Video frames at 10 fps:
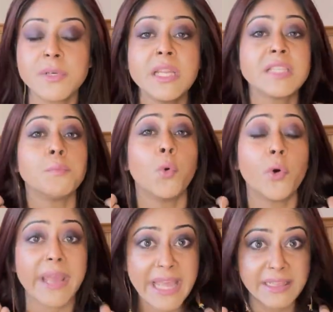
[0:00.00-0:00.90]
it's more
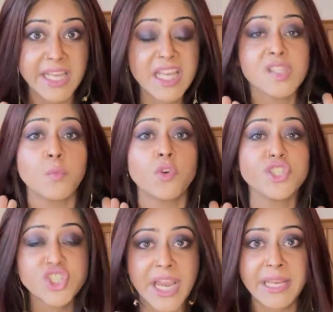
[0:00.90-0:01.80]
healthy, it's more
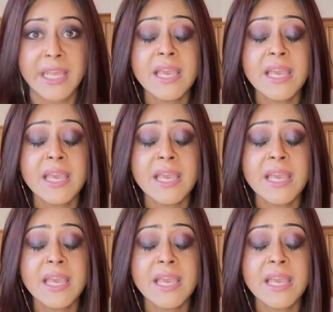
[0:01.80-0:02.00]
shiny.